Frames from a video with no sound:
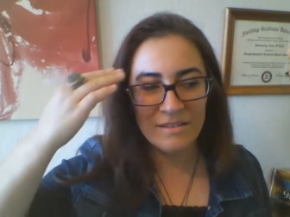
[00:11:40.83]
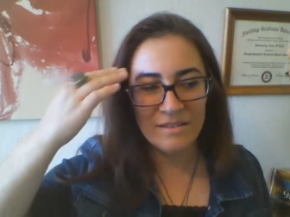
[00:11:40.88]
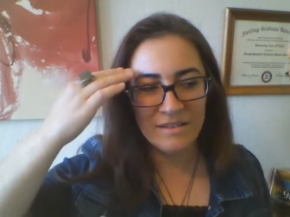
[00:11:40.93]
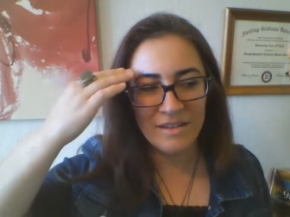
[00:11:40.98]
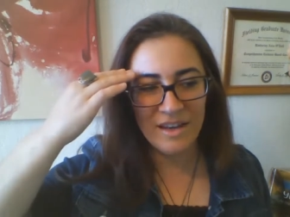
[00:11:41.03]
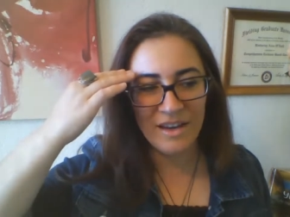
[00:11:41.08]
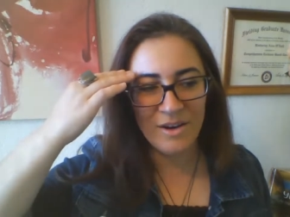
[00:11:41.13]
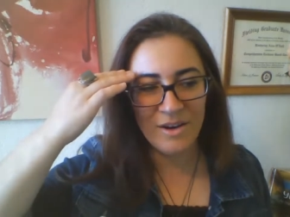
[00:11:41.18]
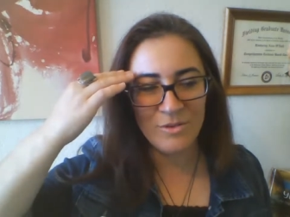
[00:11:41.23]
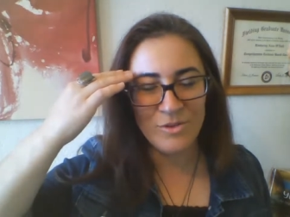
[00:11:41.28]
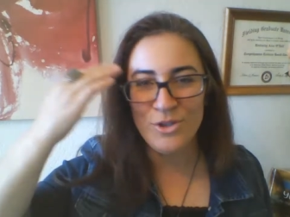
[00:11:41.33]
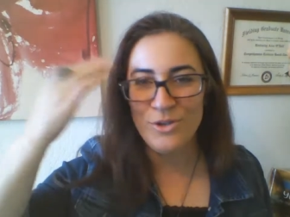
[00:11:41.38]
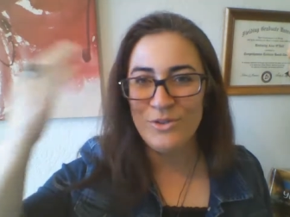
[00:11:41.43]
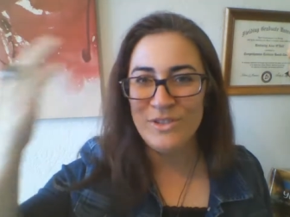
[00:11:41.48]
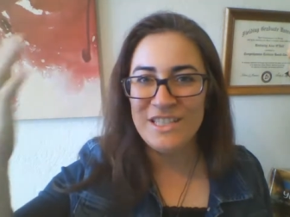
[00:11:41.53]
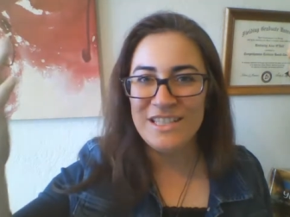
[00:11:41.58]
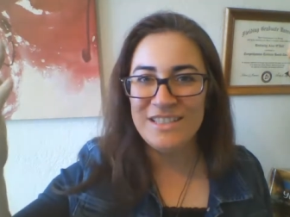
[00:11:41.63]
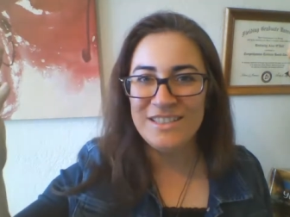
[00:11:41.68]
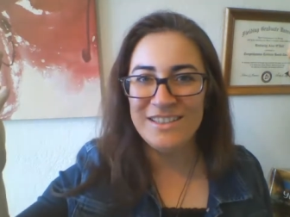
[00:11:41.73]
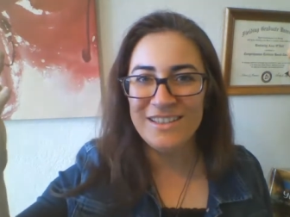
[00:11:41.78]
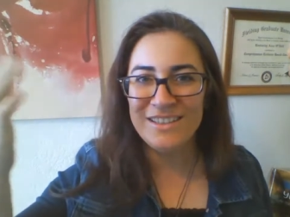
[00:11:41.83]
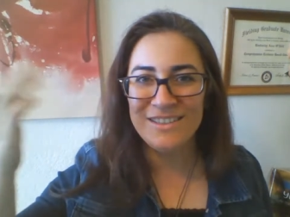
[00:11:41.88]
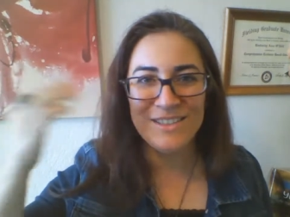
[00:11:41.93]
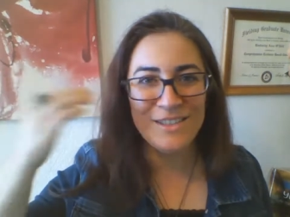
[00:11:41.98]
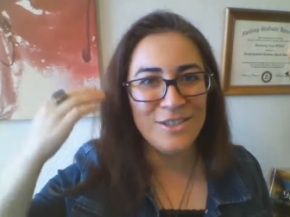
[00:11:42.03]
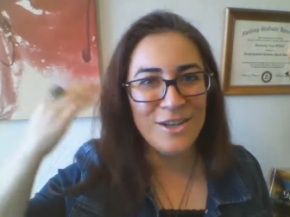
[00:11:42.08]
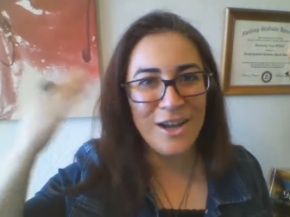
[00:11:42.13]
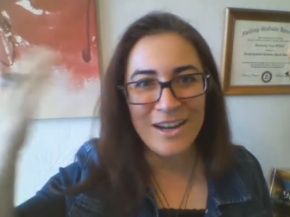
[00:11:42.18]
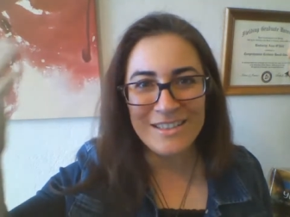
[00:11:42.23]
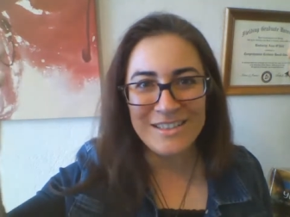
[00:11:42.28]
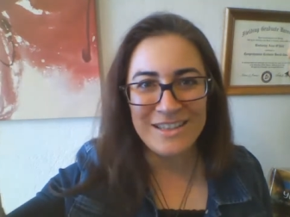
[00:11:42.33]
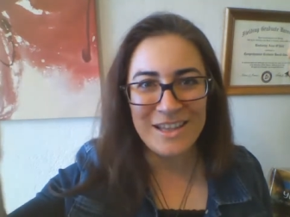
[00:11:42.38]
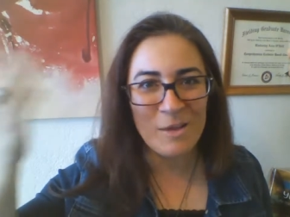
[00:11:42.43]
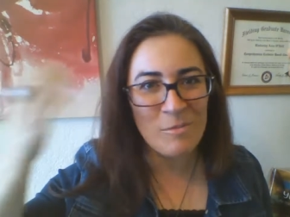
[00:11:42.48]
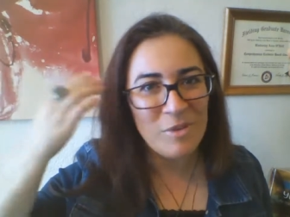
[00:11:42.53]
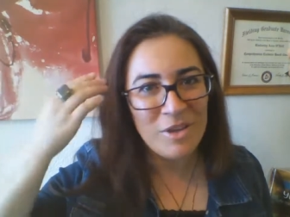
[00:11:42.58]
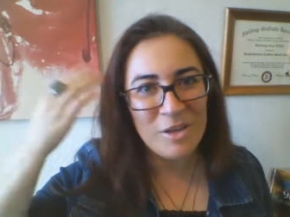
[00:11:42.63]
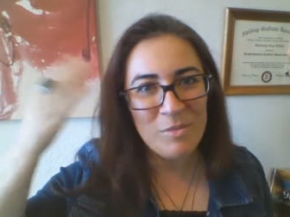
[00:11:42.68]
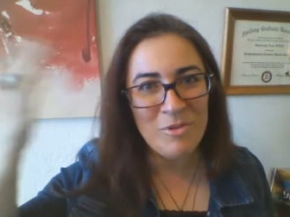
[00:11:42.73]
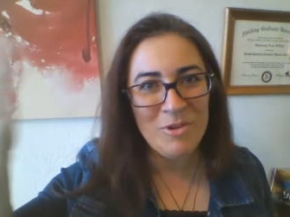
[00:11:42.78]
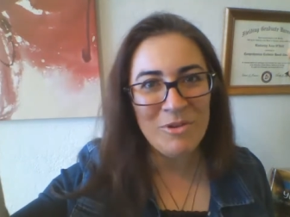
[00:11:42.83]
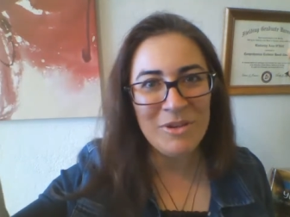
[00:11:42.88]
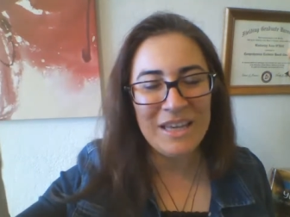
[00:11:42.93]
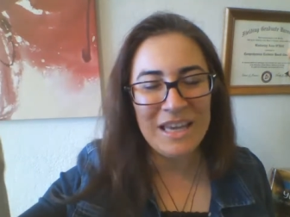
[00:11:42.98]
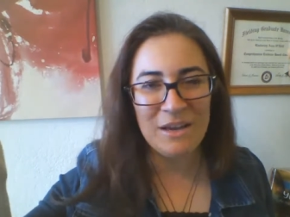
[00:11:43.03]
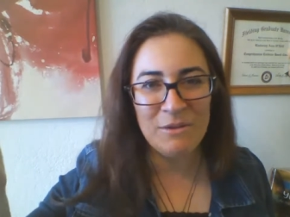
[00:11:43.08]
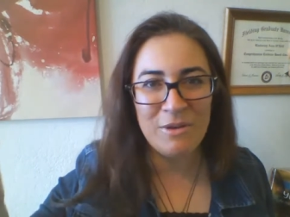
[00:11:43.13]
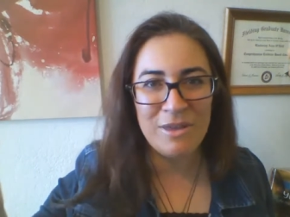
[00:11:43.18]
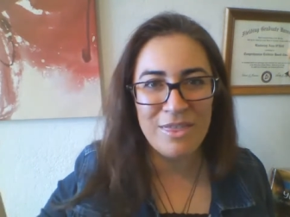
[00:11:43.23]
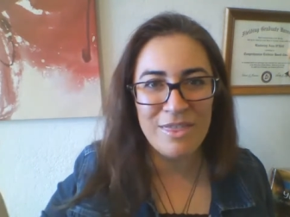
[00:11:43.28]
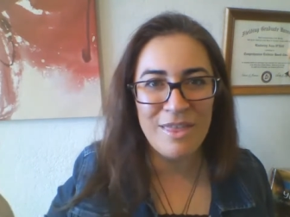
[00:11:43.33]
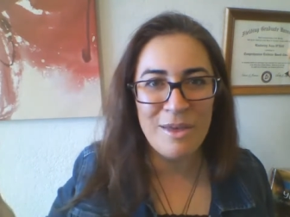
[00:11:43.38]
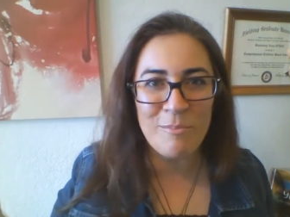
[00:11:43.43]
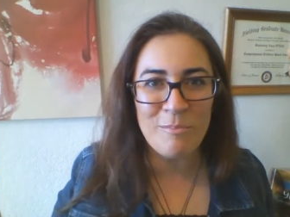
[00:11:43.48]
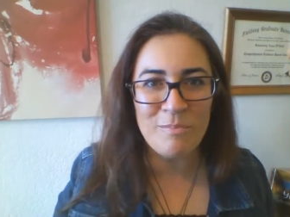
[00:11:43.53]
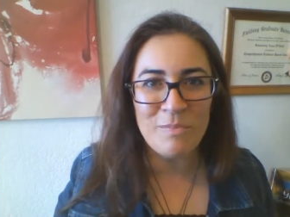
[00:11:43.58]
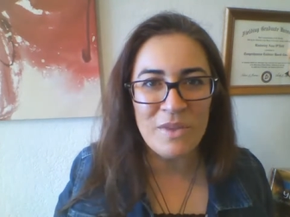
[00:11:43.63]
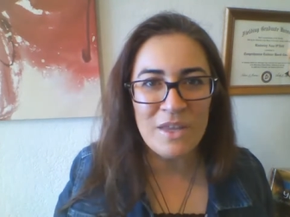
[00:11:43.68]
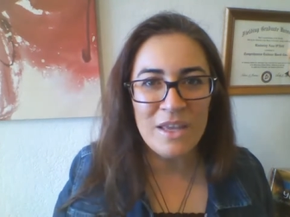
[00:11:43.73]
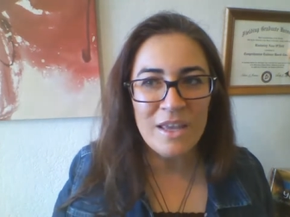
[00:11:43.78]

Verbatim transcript: you know, choosing to, to talk to them and communicate with them,